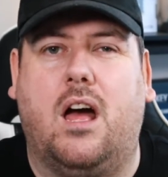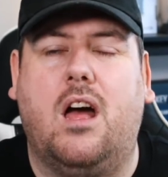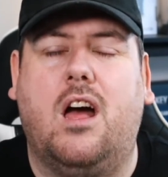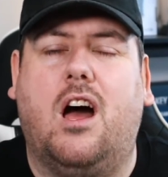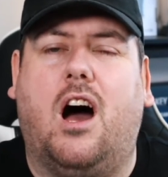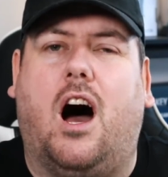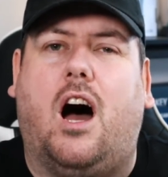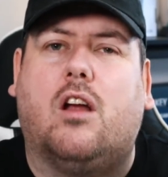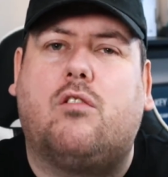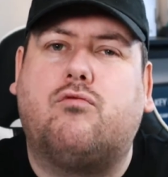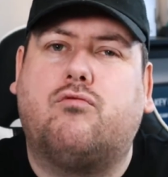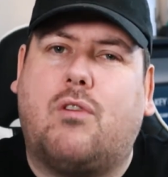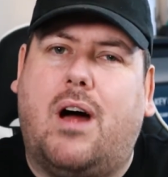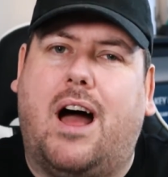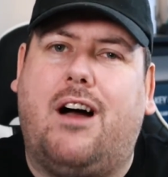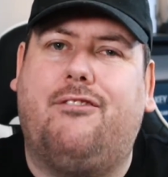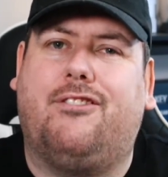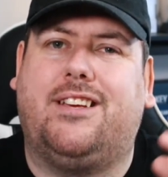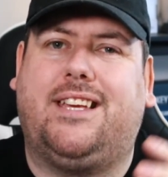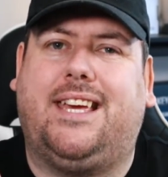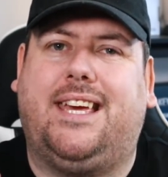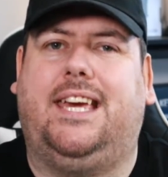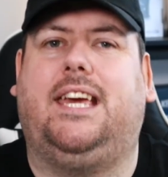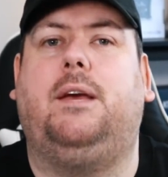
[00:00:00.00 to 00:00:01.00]
I'd rather
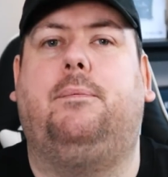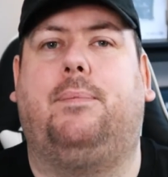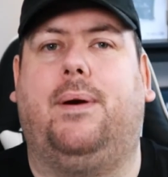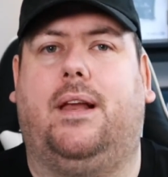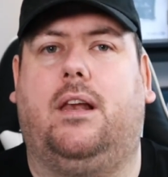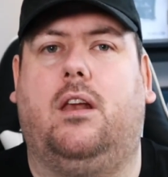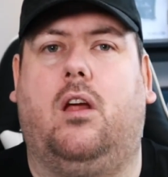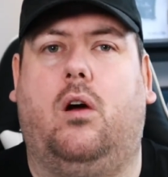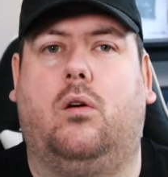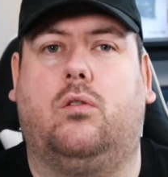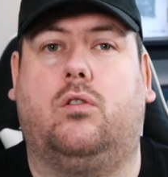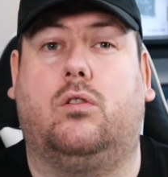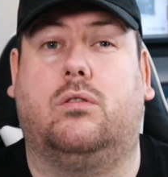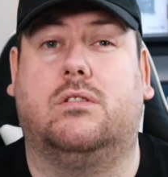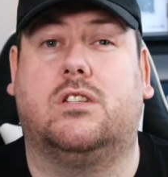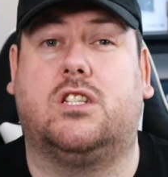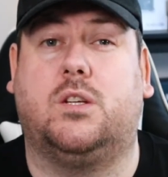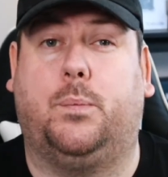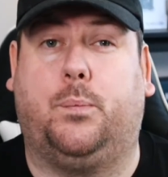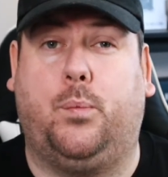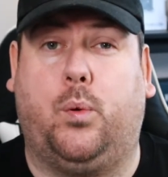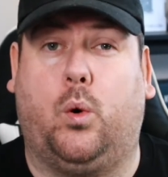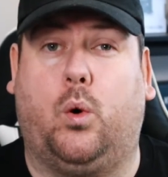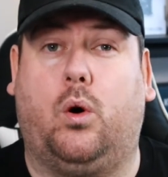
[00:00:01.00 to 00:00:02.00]
keep it local and
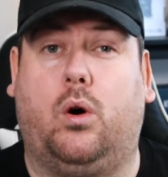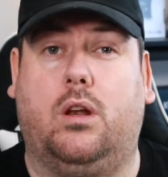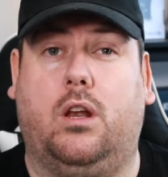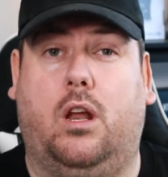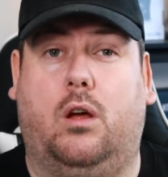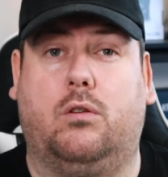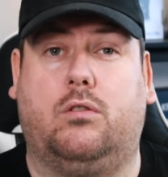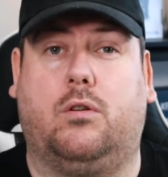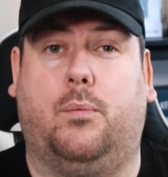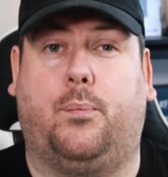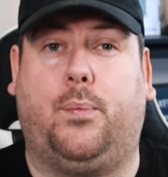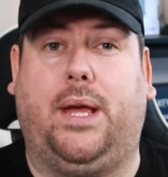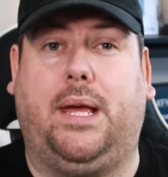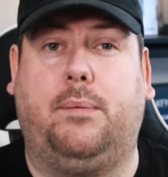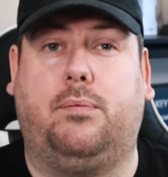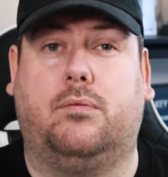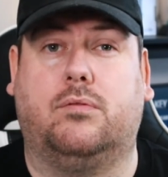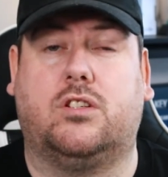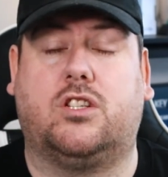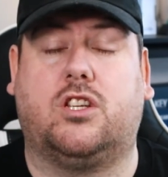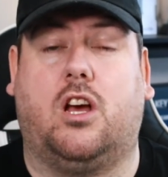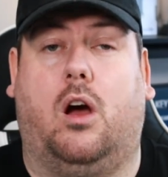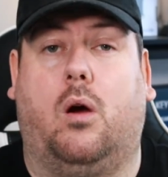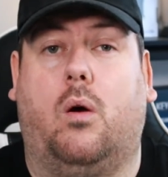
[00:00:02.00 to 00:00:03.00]
support local people.
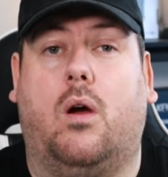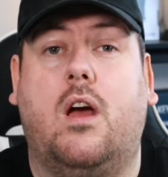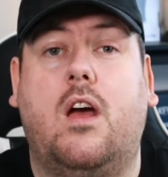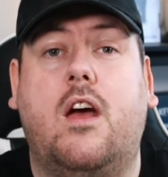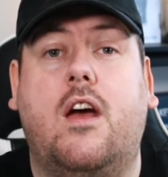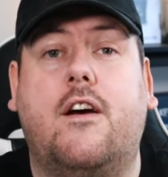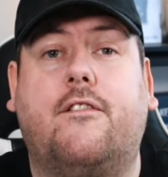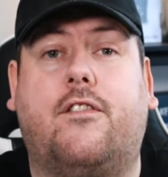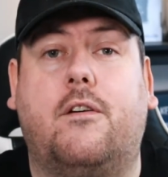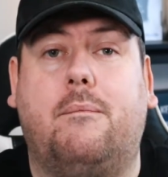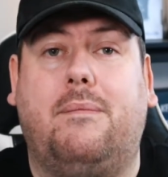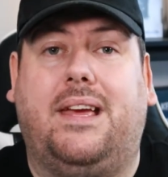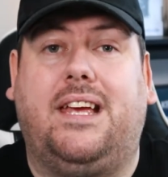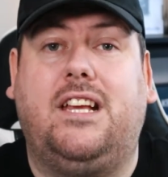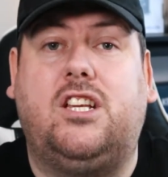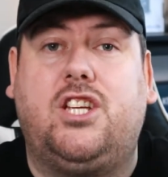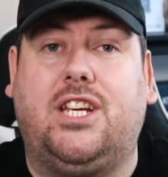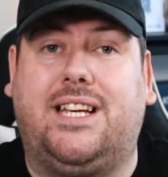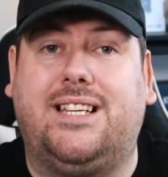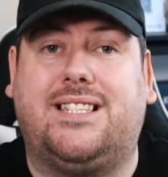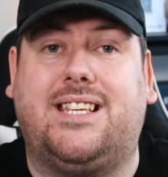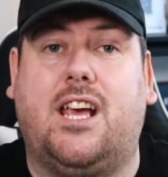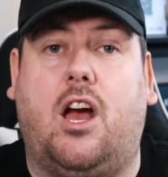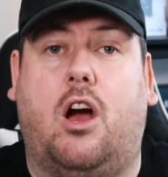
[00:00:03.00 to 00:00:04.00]
So for me,
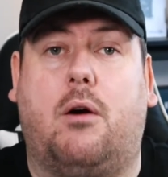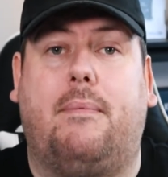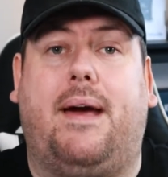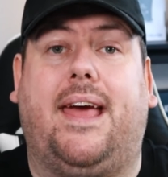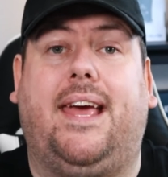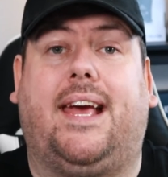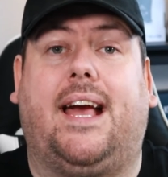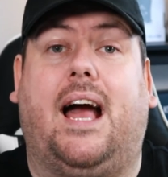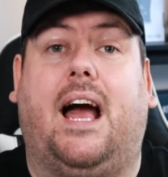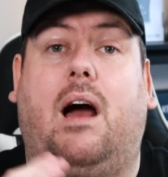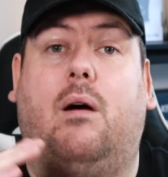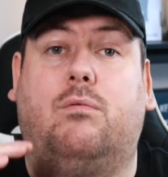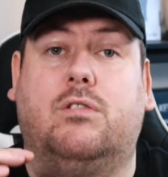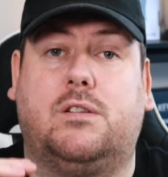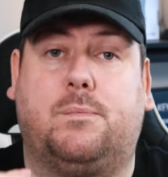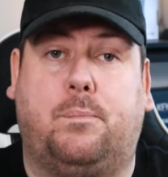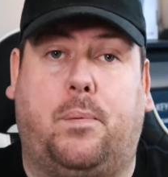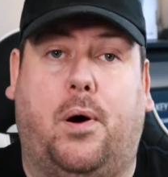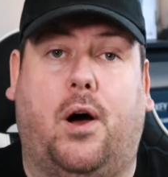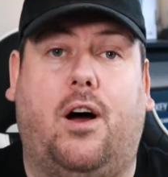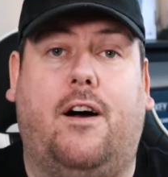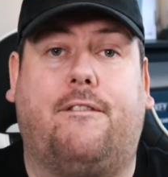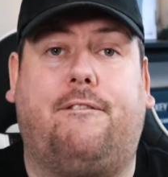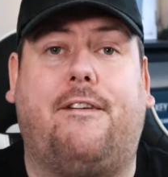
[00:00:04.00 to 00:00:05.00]
GT Omega was
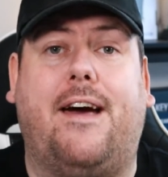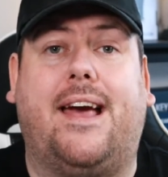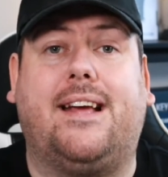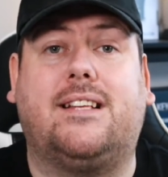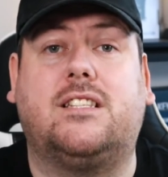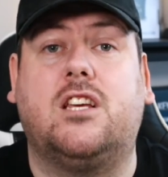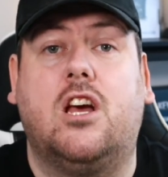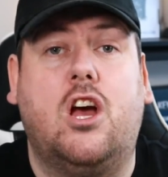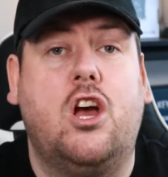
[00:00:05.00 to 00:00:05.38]
perfect.